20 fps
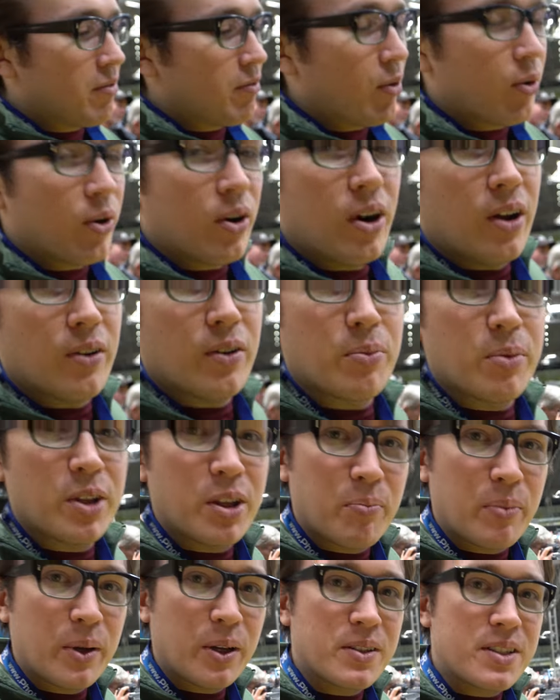to four hundred with
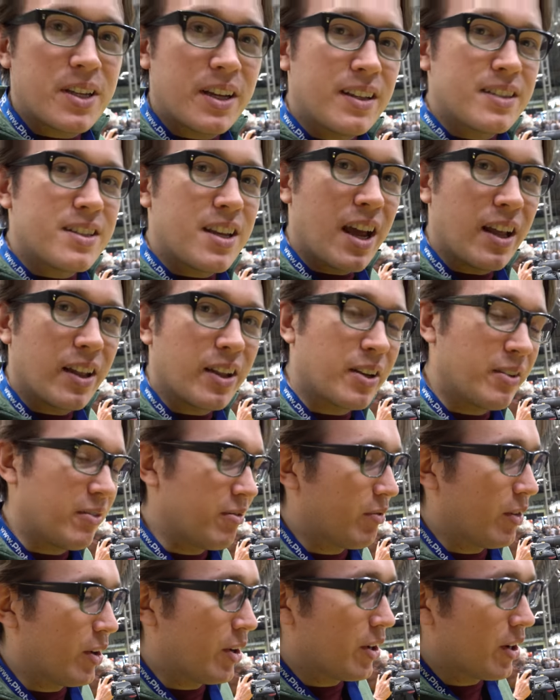the built-in
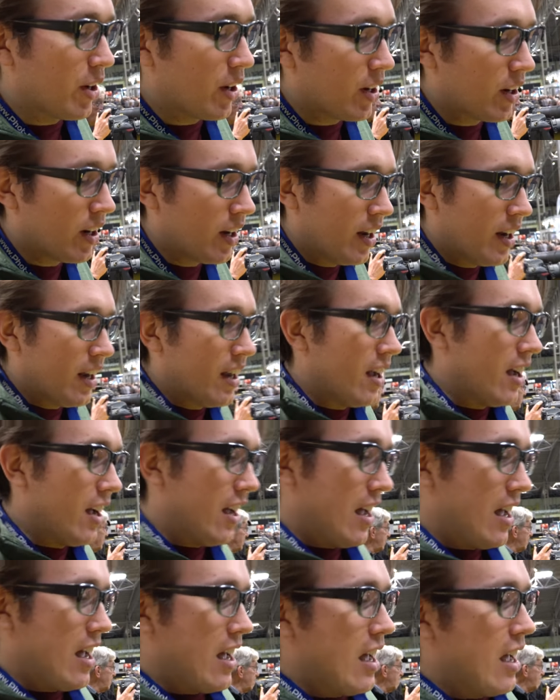teleconverter.
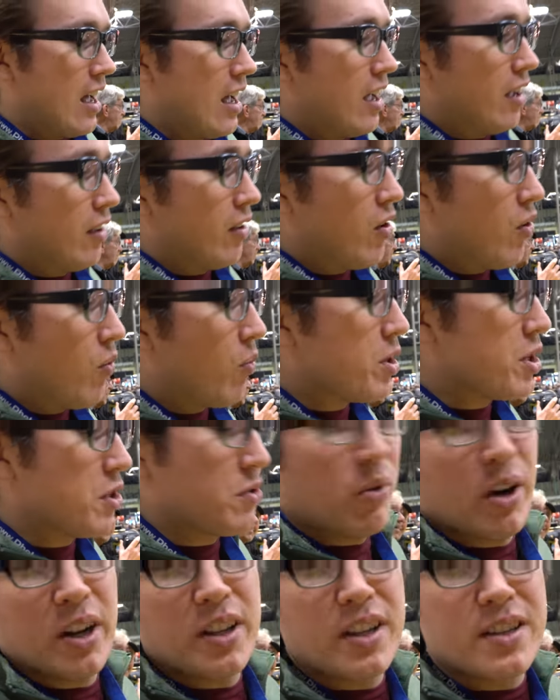Uh, we
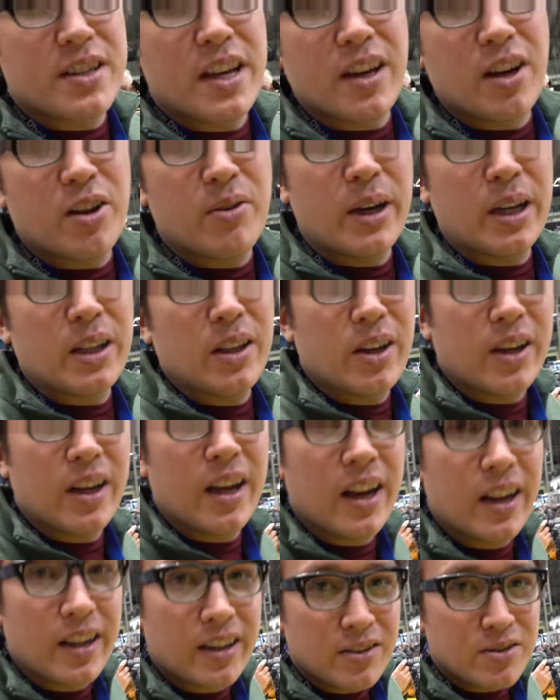just wanted to take a quick look
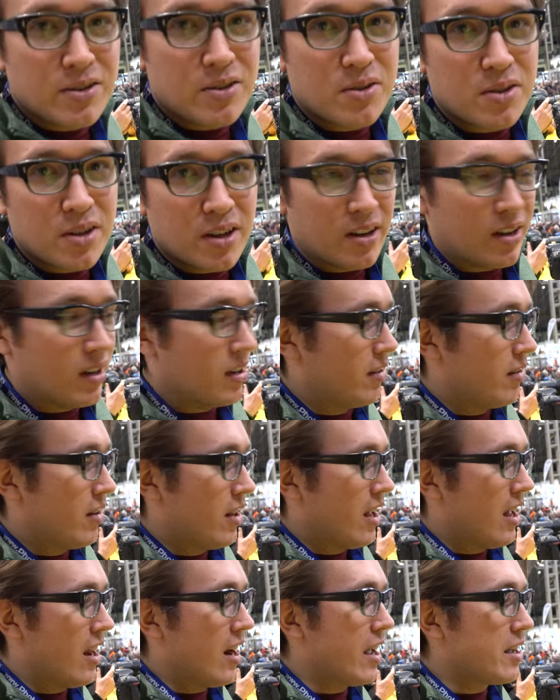at it. It's uh,
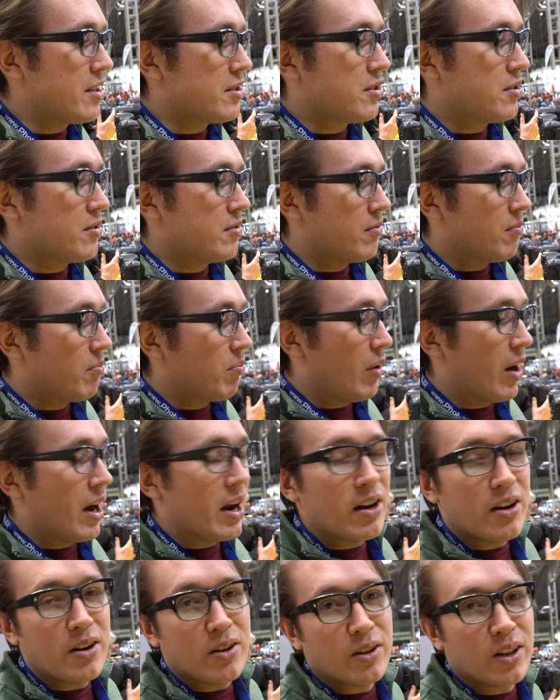a nice
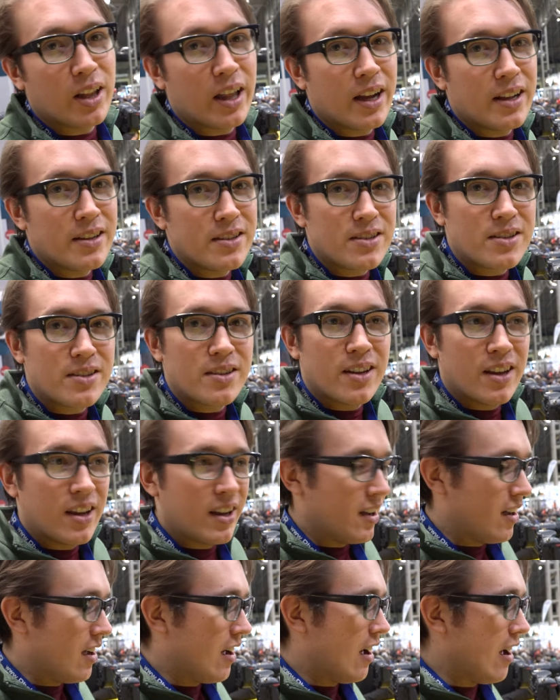brand new lens.
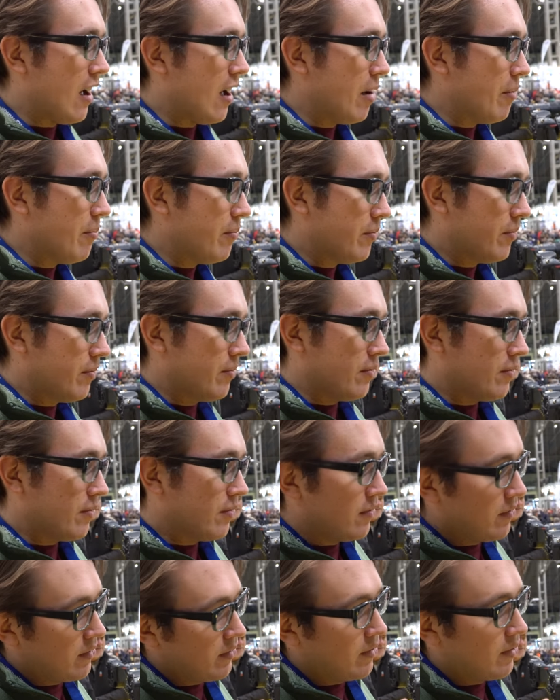Um,
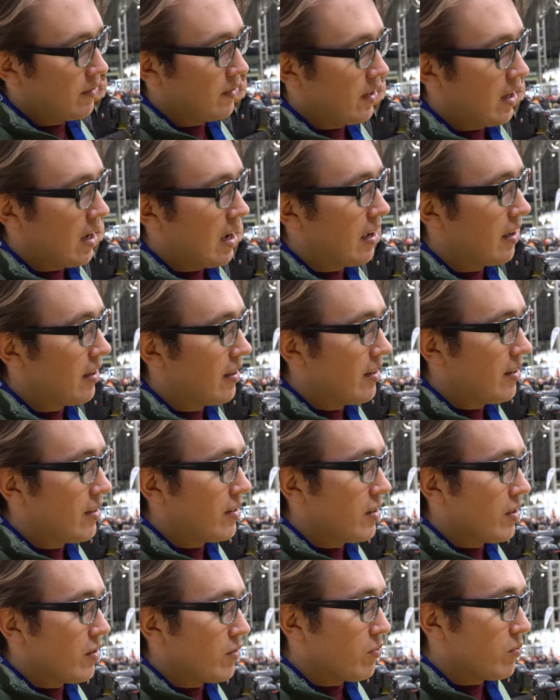
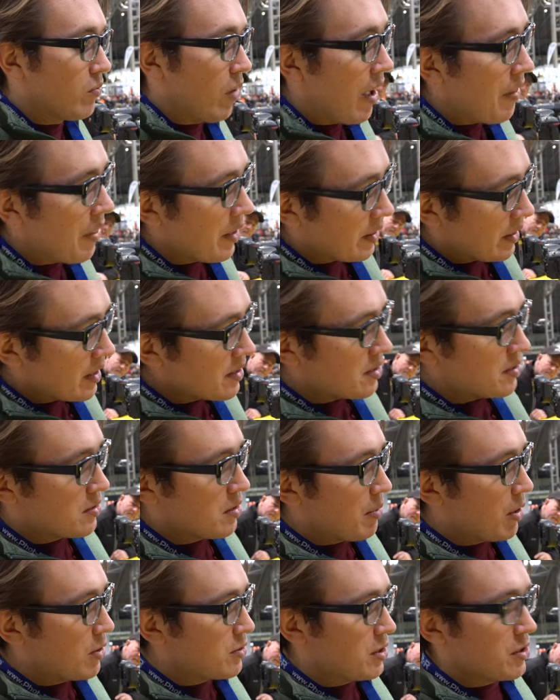yeah, I think this is
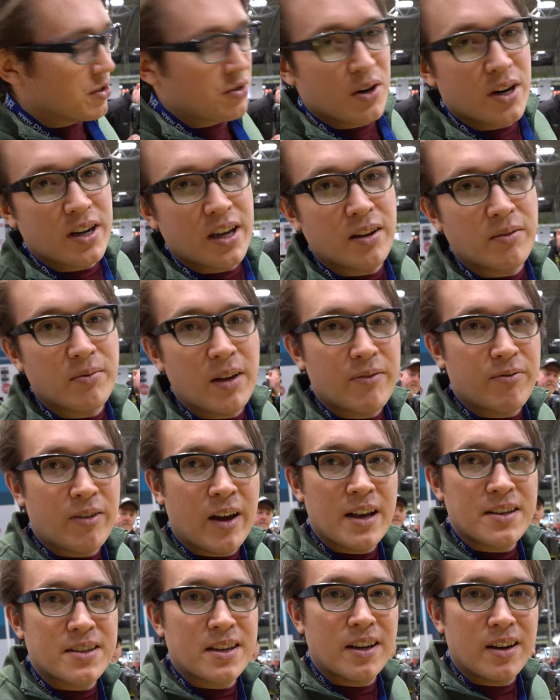the most intriguing
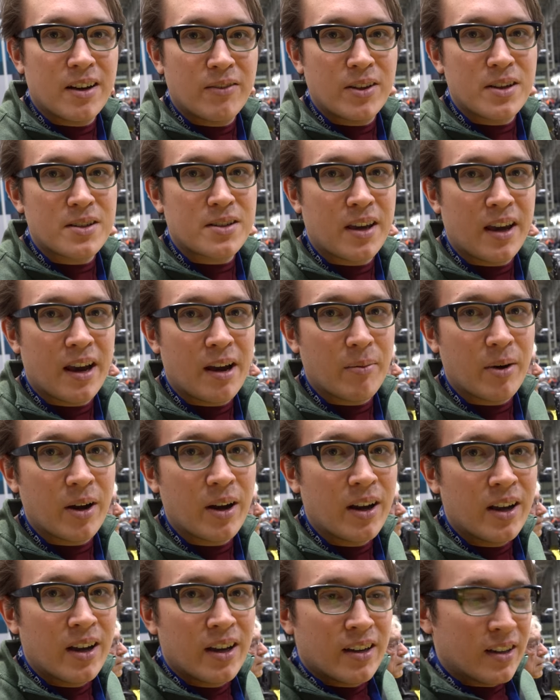facet of this
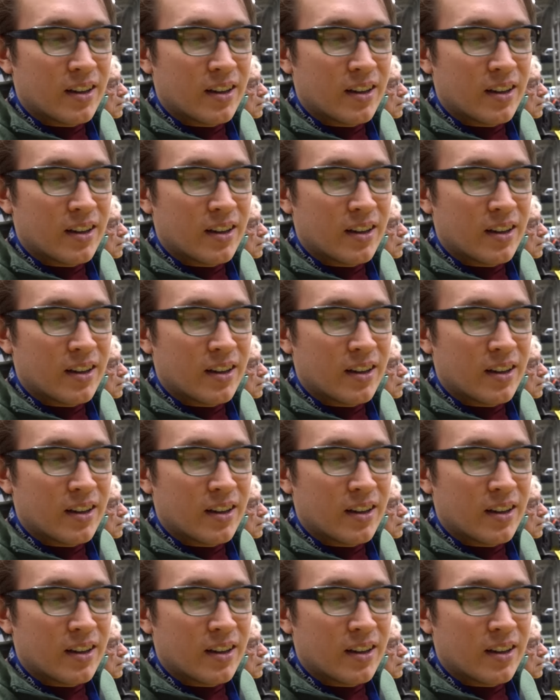camera,